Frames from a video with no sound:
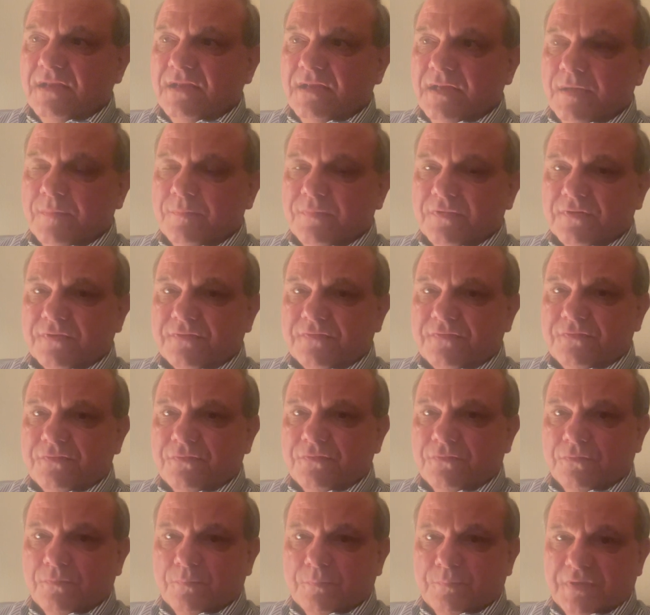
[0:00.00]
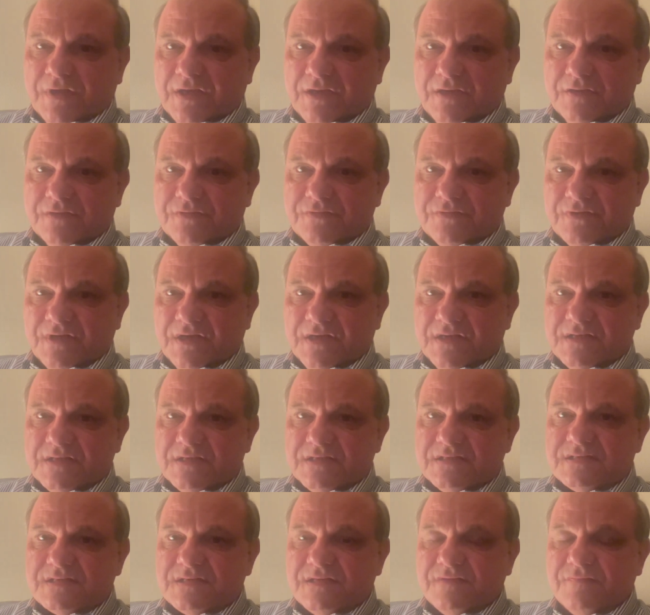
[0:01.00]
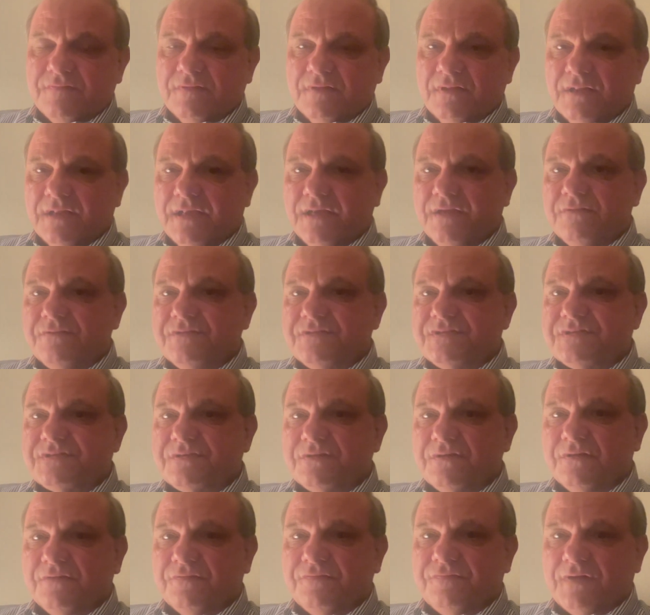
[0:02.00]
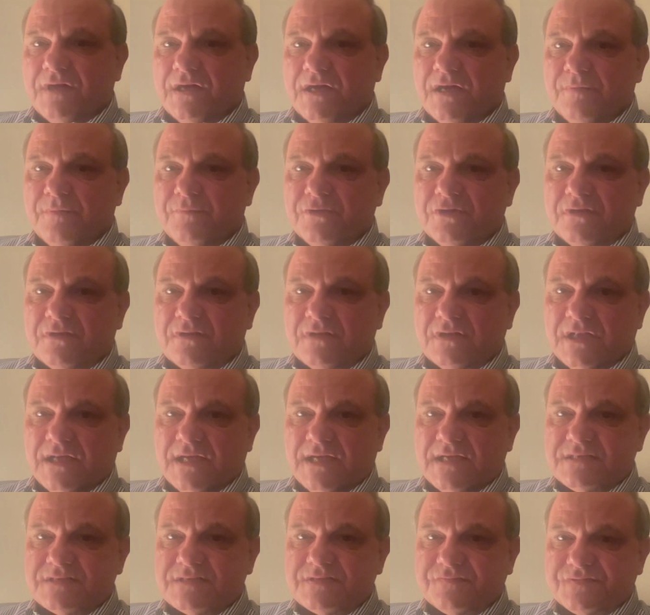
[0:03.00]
able to penetrate several layers of armored glass,